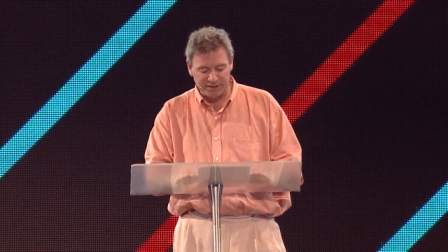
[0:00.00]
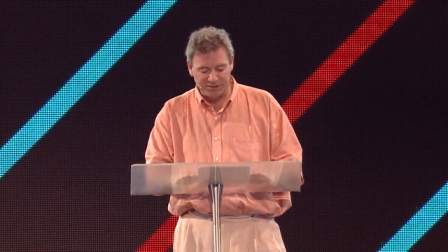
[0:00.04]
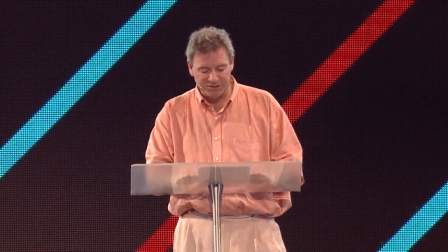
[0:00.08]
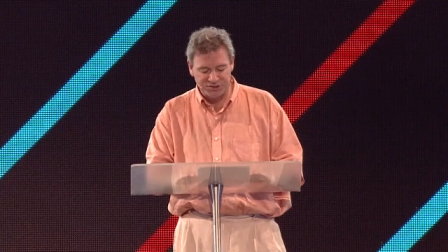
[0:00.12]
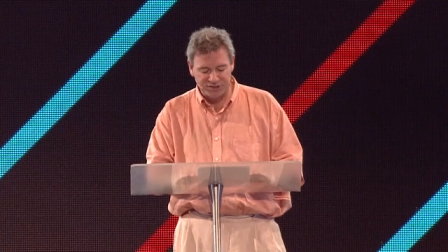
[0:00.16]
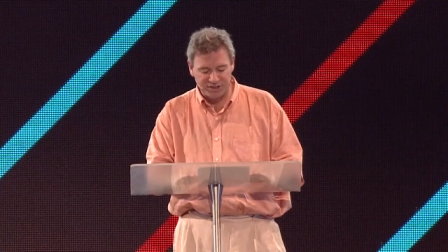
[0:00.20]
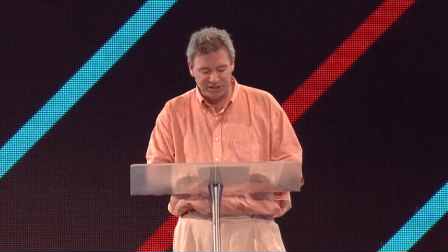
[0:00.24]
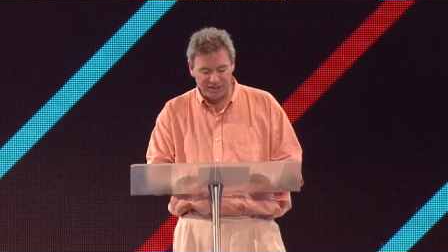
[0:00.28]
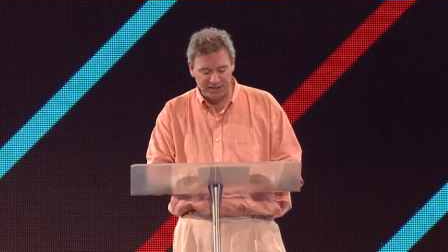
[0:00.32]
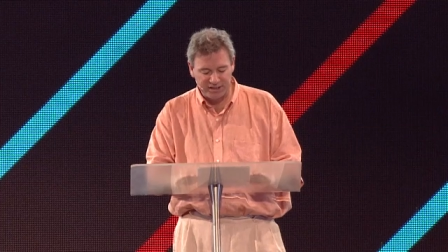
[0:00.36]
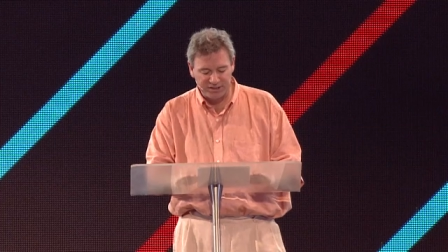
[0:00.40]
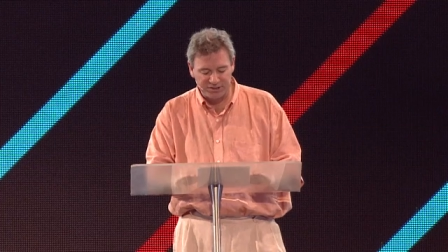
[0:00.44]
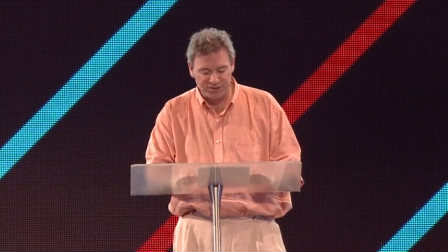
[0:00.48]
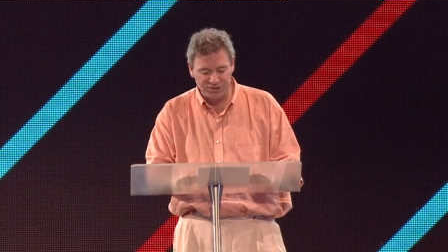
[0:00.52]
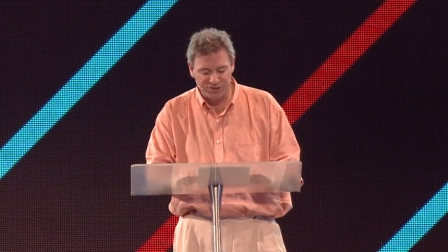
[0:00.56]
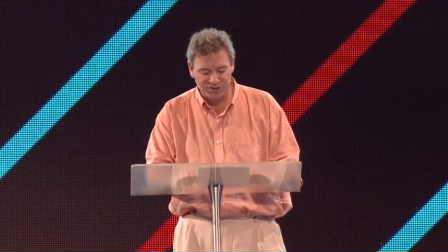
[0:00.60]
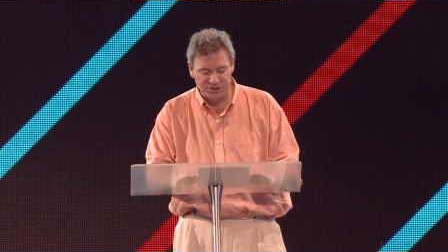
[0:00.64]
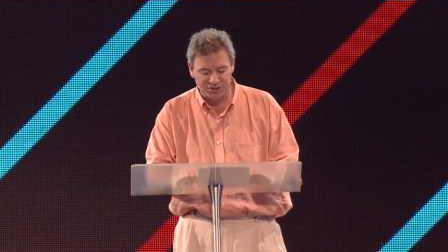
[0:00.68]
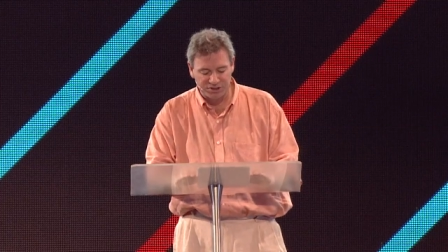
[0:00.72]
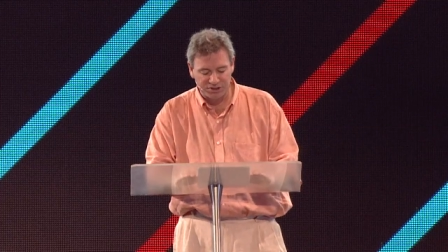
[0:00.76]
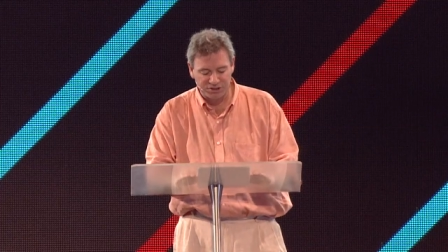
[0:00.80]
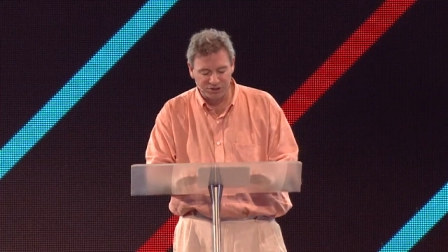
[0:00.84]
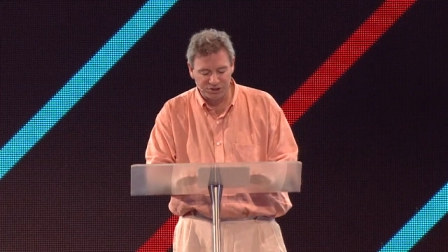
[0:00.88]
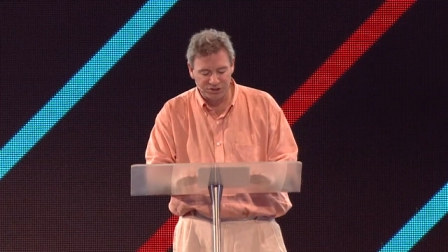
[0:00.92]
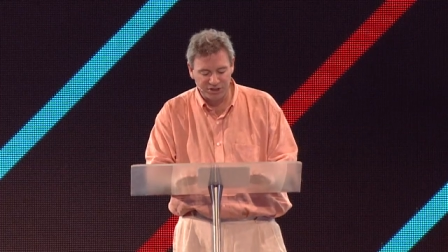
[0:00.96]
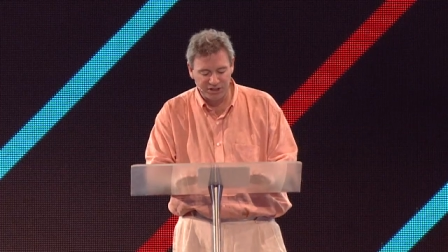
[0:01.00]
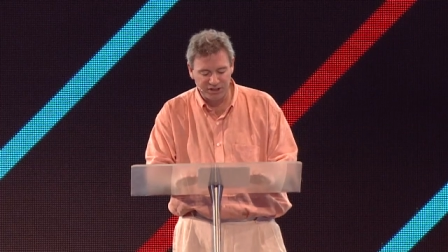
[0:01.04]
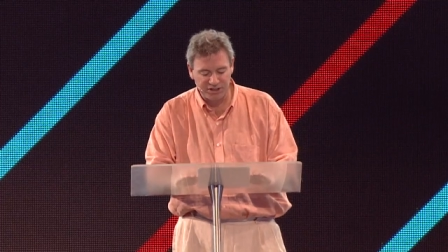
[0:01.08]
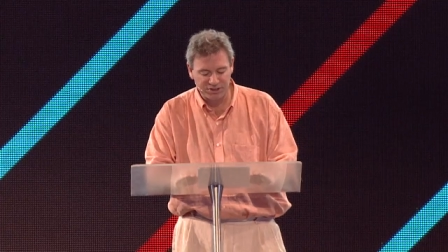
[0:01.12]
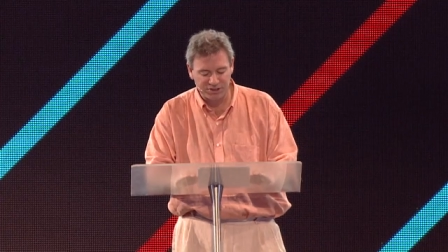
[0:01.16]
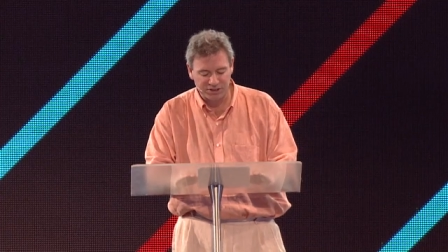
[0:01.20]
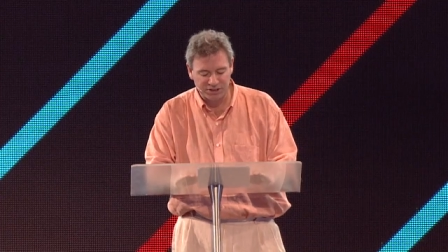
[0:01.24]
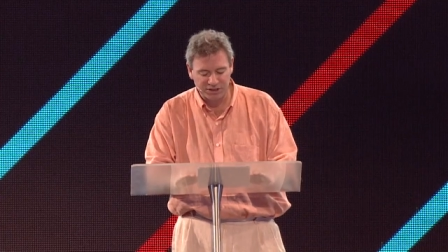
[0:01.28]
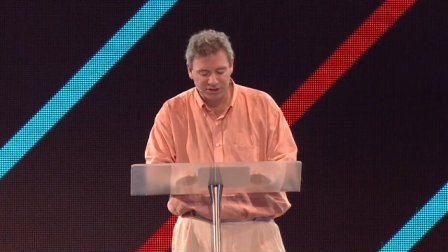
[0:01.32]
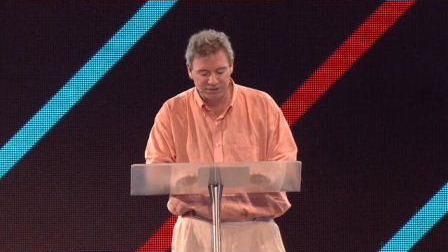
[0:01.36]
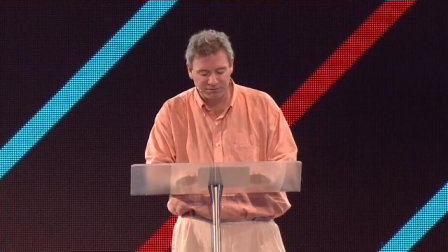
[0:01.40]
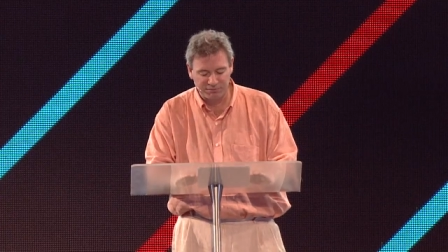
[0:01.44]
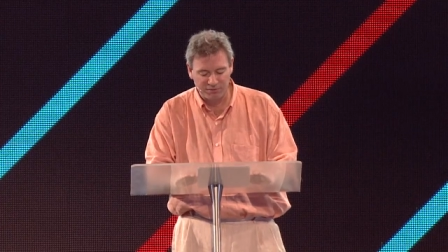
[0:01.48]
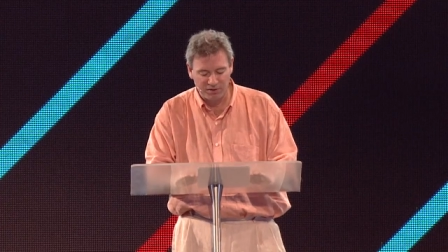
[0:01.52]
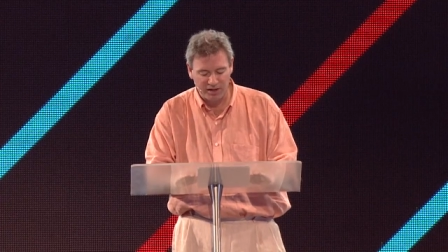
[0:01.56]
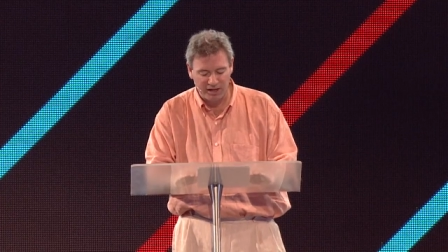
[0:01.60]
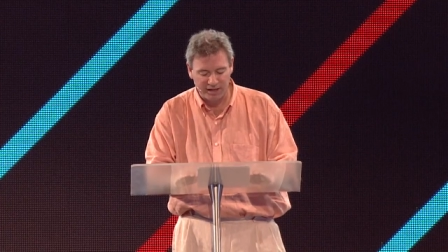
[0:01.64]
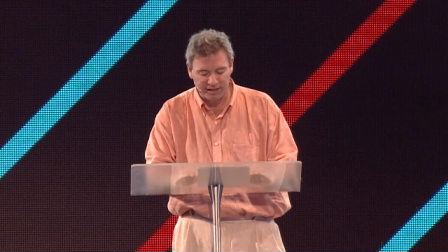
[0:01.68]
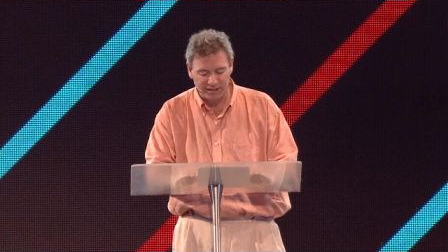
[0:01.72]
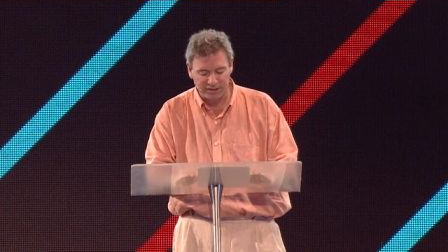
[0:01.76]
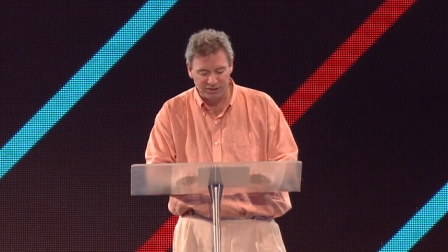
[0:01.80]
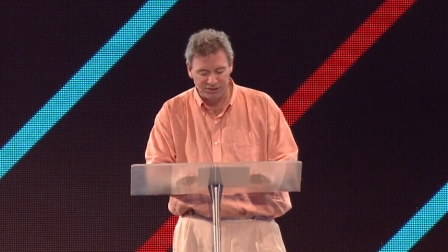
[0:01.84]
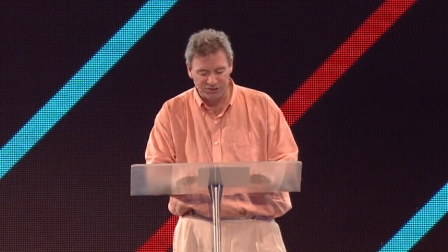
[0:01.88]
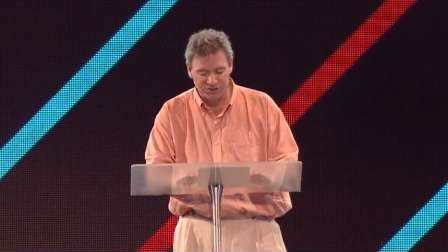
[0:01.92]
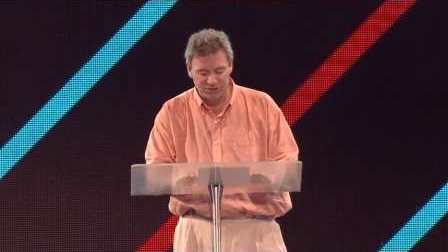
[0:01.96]
it's the instant Jesus
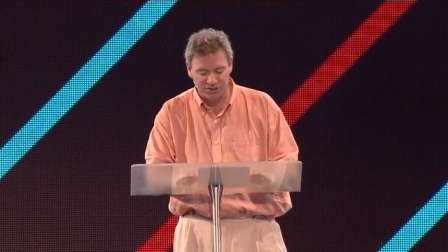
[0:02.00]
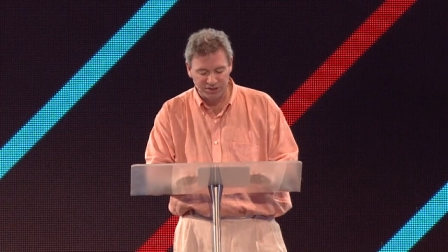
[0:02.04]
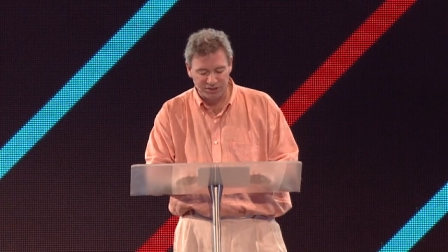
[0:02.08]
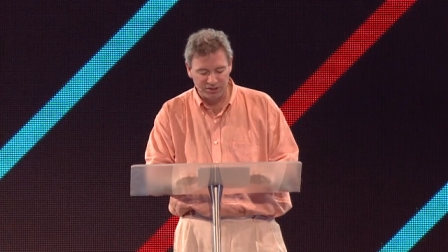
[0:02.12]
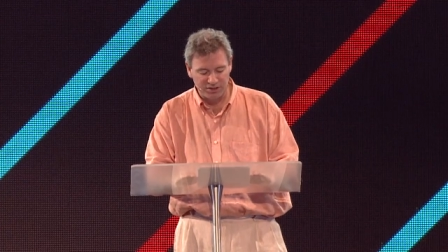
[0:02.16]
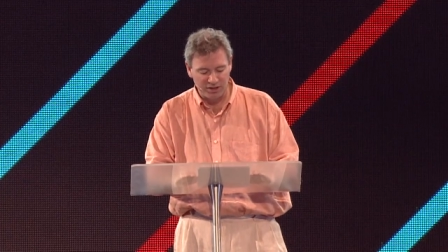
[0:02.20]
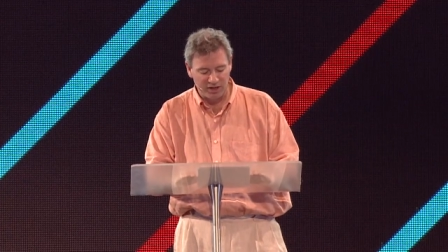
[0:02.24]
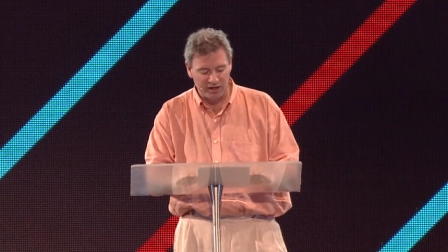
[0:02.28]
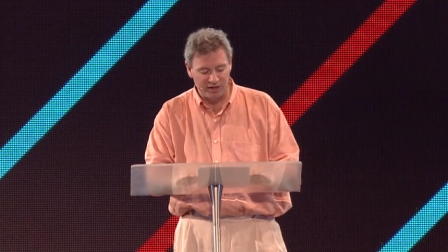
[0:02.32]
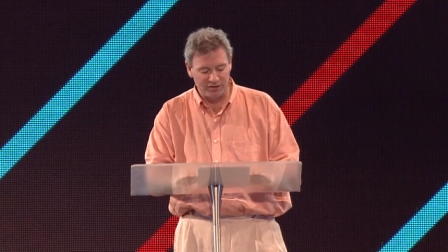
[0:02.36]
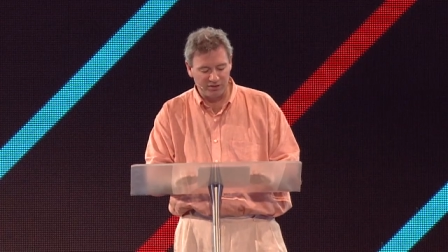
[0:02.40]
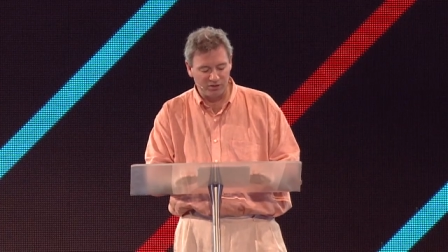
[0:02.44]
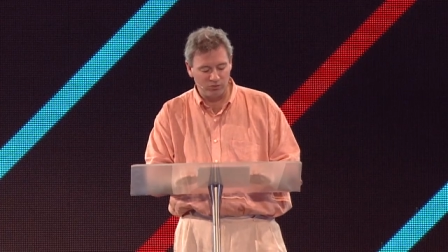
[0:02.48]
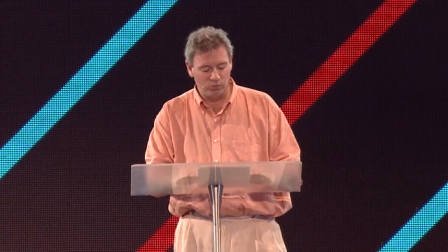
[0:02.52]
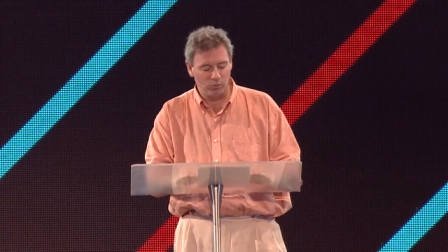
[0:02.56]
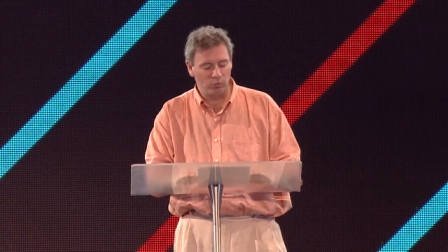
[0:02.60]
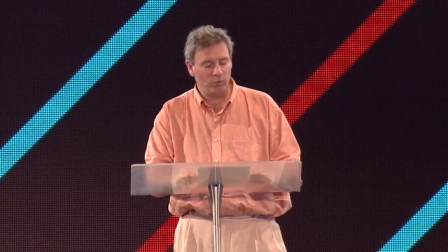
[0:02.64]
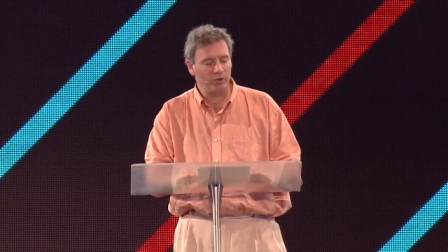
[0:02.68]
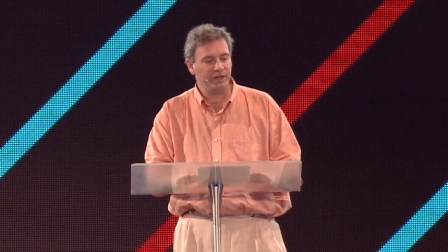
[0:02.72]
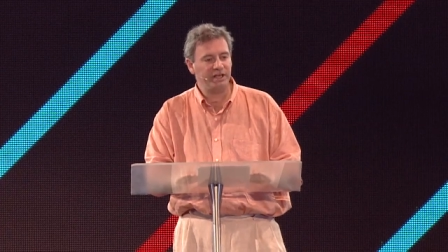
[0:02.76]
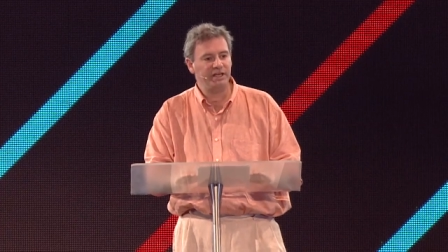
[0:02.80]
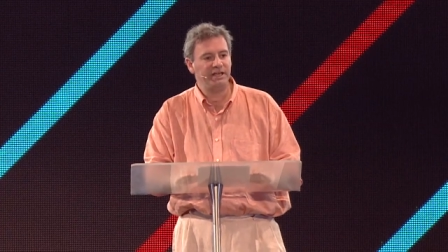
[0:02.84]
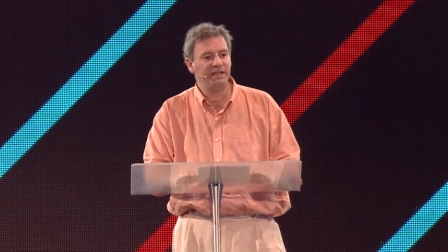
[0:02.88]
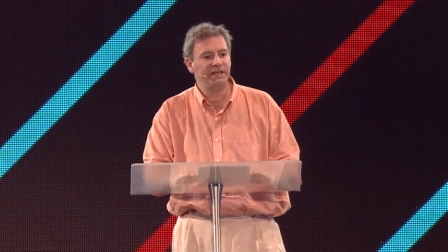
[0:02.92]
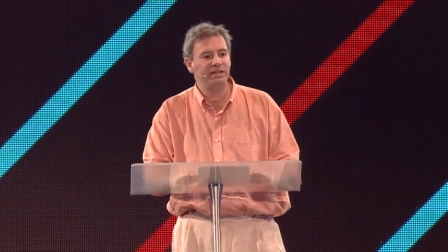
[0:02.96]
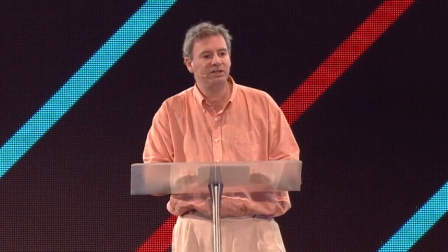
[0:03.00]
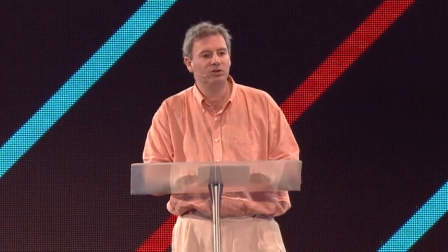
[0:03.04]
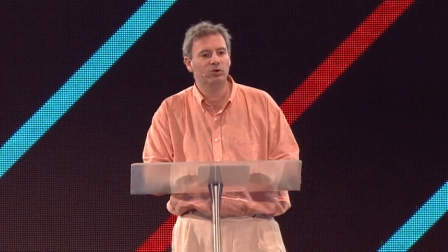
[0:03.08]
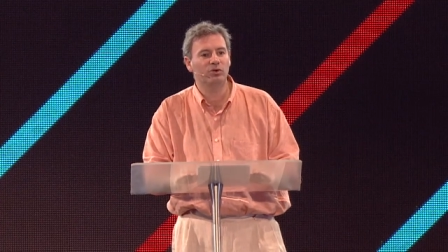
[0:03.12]
finds that neither we